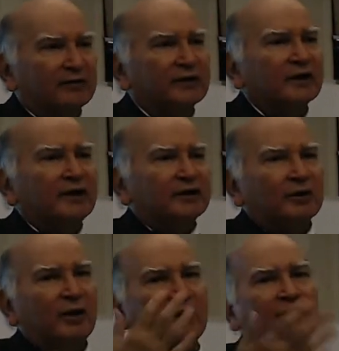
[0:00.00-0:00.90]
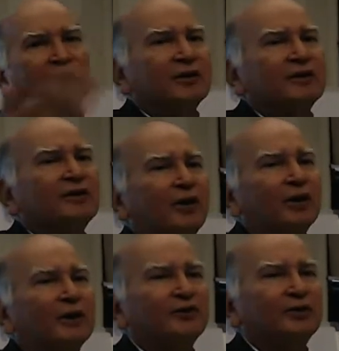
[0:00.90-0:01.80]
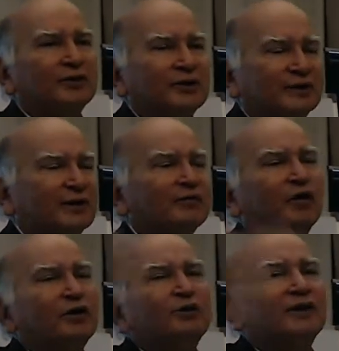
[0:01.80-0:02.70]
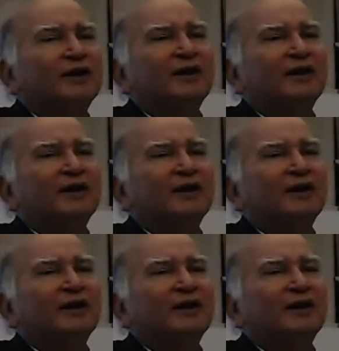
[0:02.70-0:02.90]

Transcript: So I want all of you to suggest what do you think